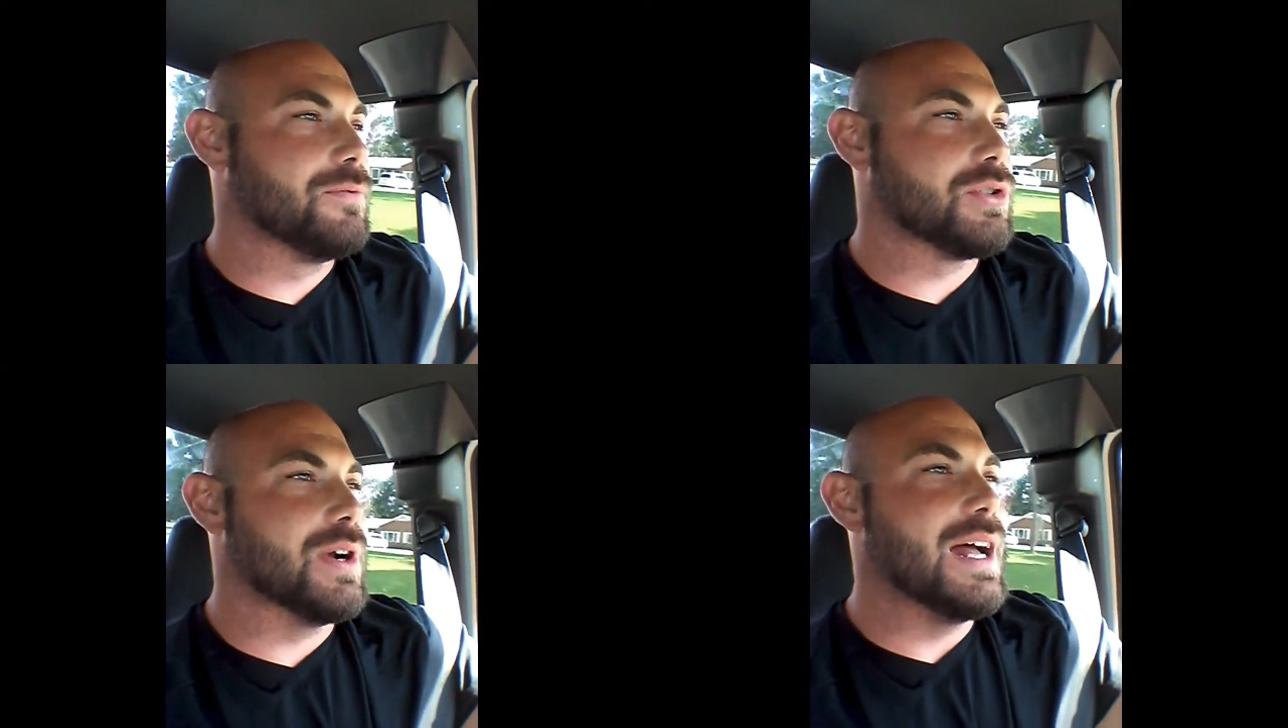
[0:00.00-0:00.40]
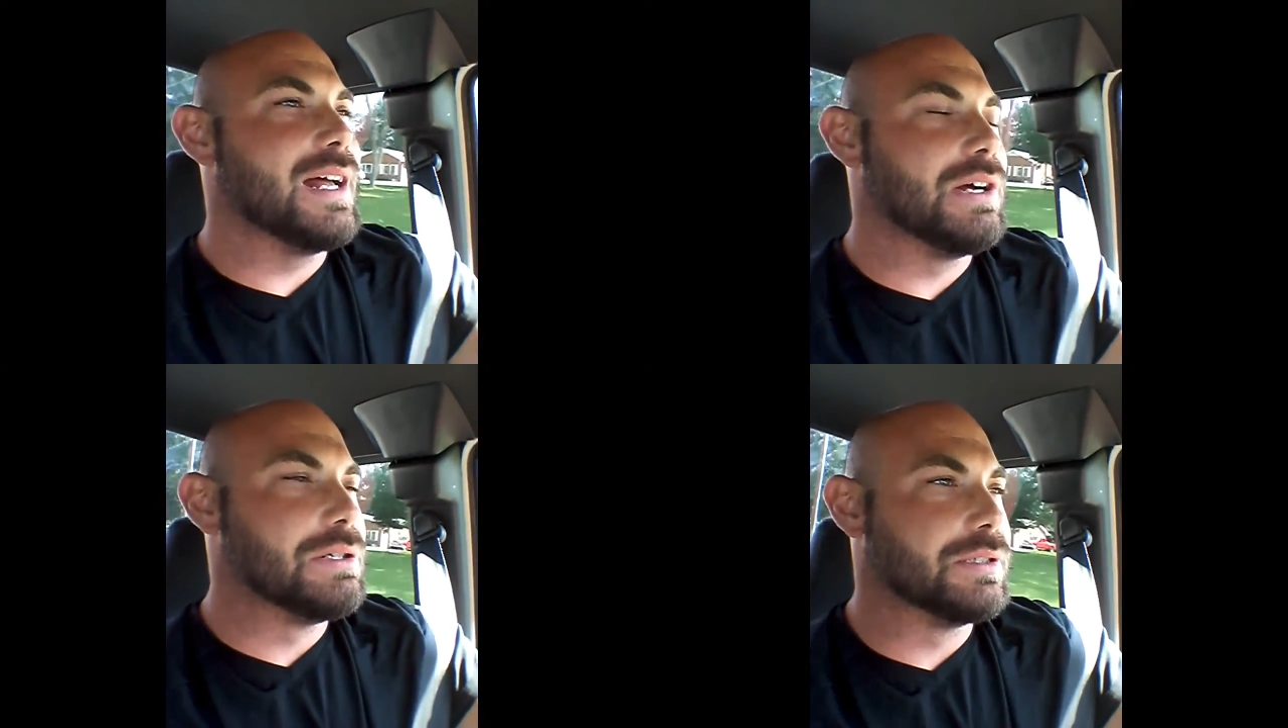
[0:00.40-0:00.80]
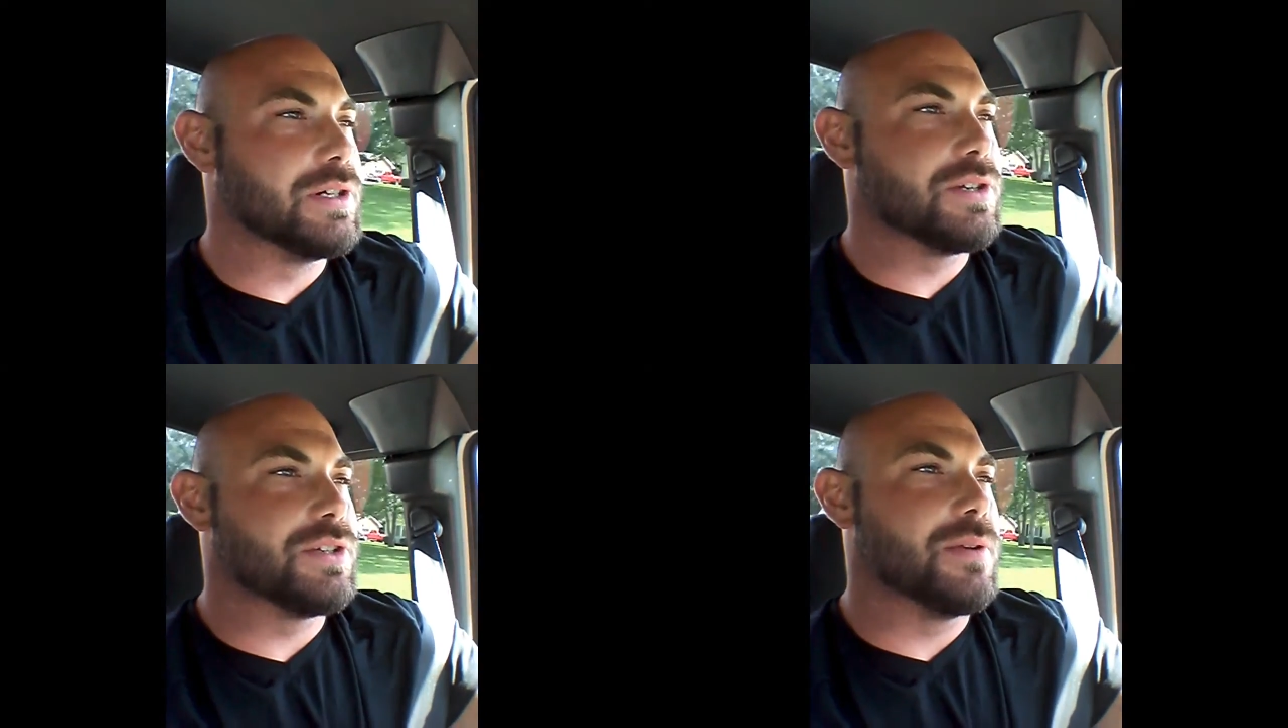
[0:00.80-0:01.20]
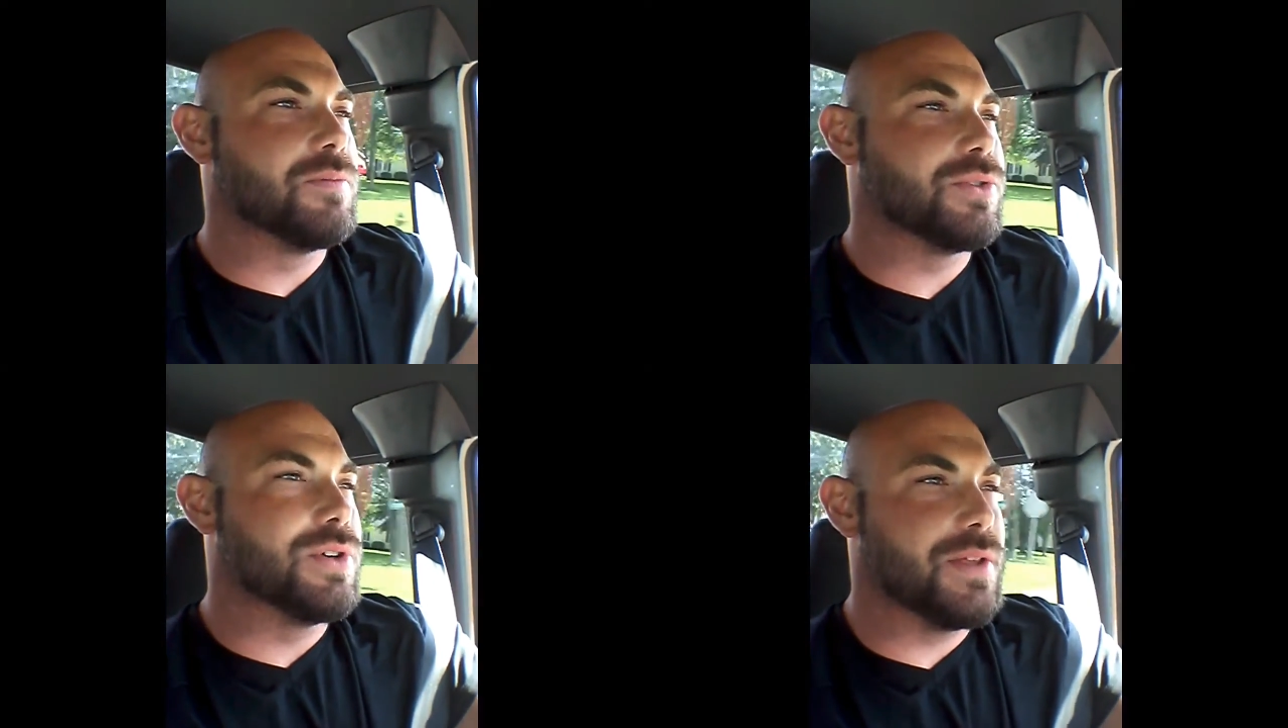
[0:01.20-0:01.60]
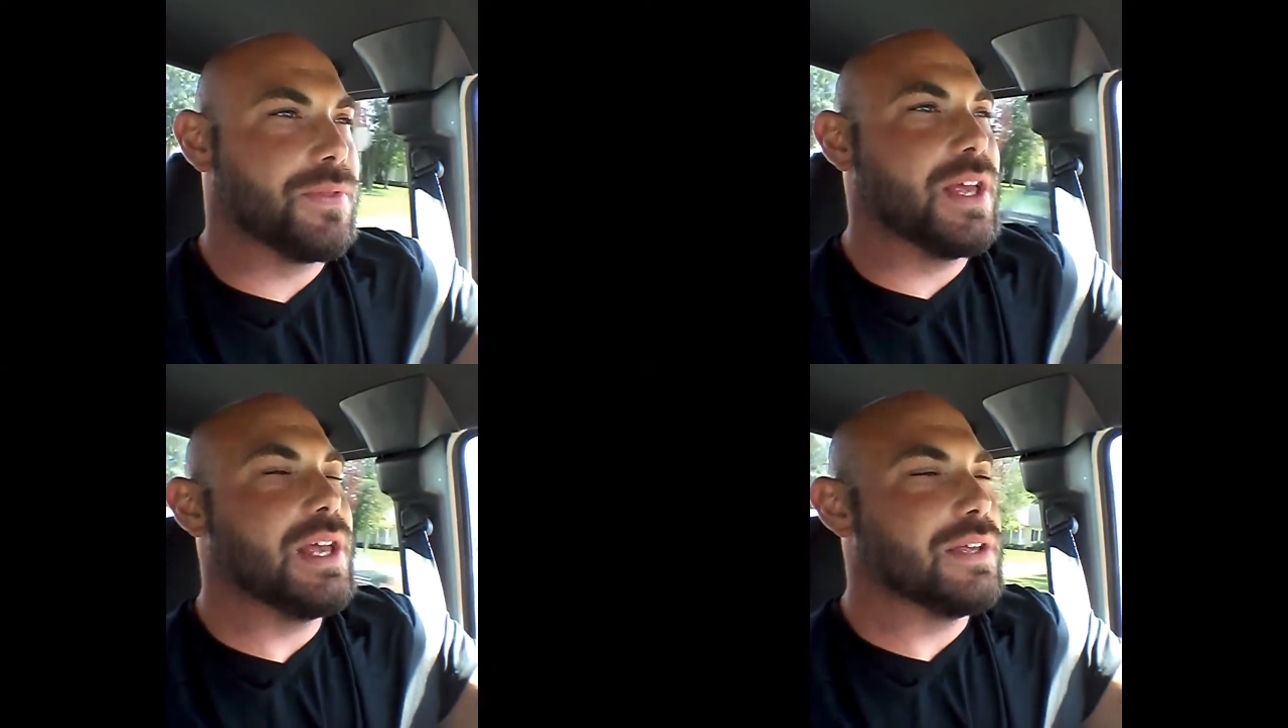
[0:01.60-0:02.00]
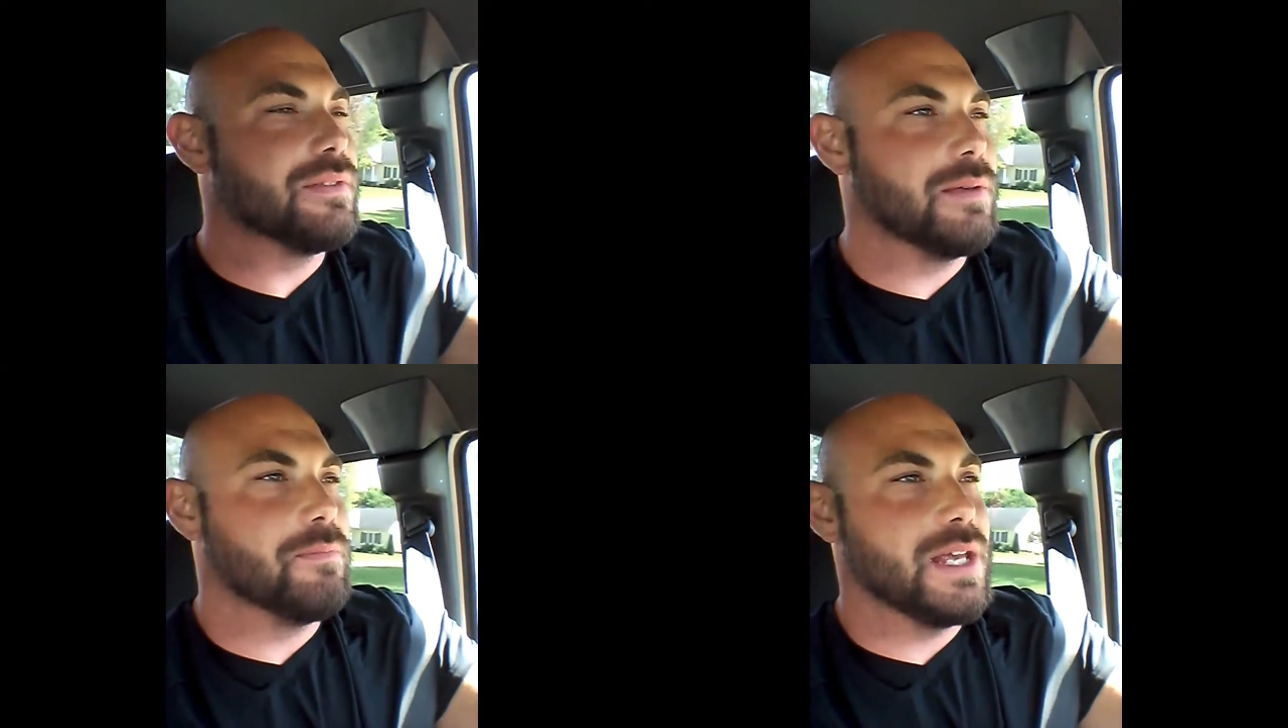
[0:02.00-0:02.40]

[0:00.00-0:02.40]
trial or some sort of thing that